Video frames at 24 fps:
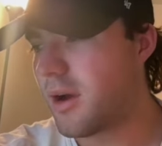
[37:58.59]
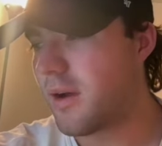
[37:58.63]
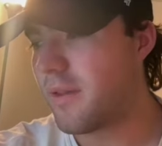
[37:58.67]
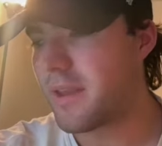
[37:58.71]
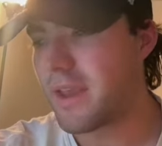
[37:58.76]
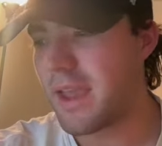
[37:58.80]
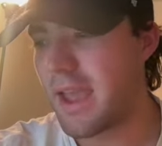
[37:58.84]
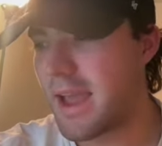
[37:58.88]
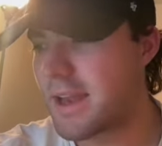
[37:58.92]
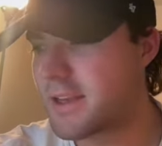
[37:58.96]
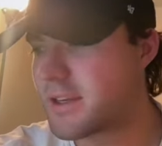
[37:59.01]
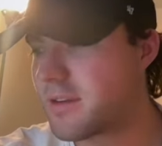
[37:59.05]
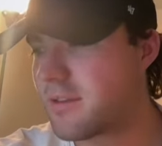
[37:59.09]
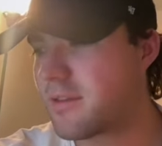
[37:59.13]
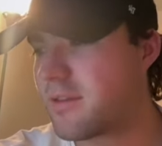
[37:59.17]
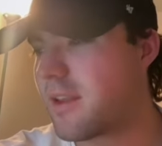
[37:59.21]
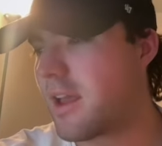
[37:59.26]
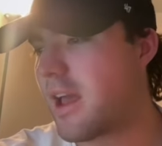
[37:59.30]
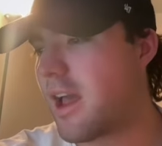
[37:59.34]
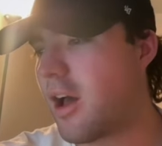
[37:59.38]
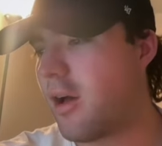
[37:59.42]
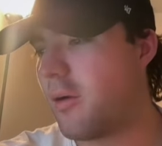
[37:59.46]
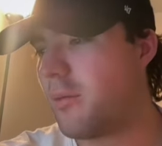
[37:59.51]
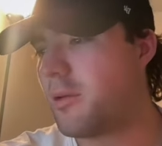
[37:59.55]
the edges
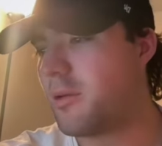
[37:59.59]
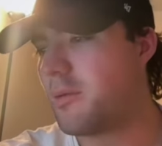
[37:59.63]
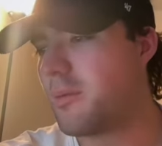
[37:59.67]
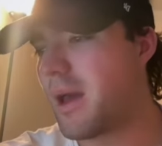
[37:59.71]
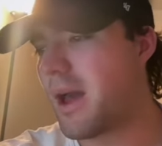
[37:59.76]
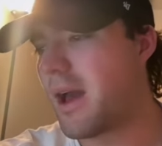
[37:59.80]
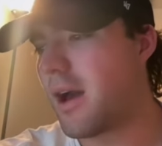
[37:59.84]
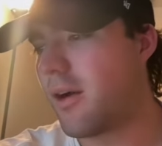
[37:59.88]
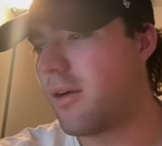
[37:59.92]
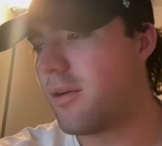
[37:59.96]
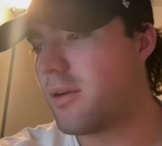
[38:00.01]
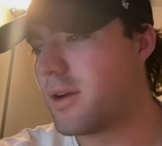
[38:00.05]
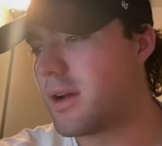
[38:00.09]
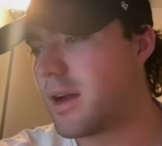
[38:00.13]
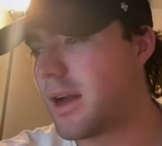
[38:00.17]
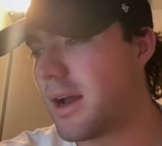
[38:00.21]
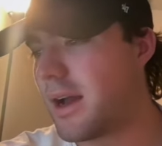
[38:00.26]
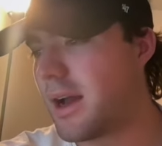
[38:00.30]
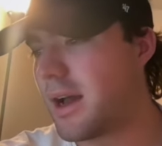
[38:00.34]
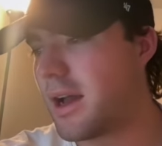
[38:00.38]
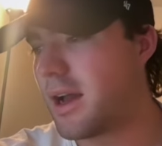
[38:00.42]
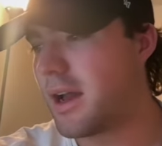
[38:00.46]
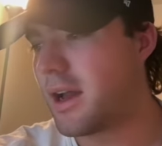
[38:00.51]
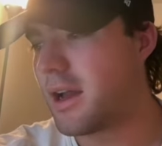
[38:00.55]
to help him out.
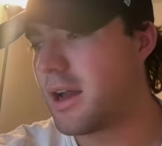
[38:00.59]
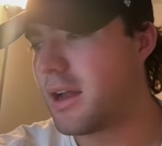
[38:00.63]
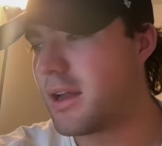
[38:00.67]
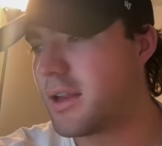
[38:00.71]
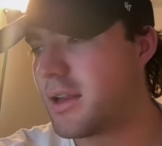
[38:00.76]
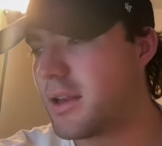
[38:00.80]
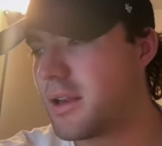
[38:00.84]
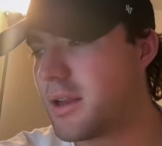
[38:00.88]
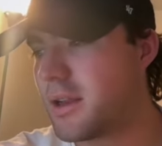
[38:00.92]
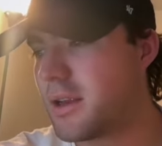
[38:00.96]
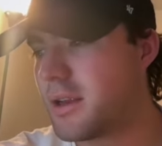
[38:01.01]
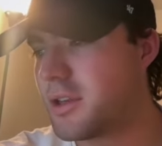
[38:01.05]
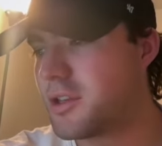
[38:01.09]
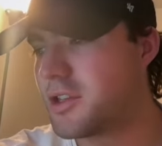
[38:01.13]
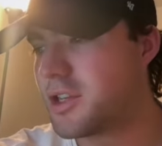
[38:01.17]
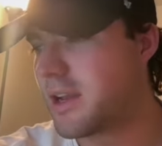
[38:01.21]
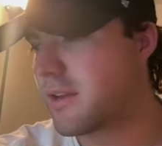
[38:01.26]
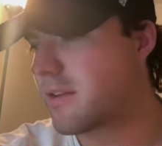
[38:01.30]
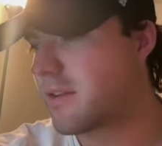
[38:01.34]
Jet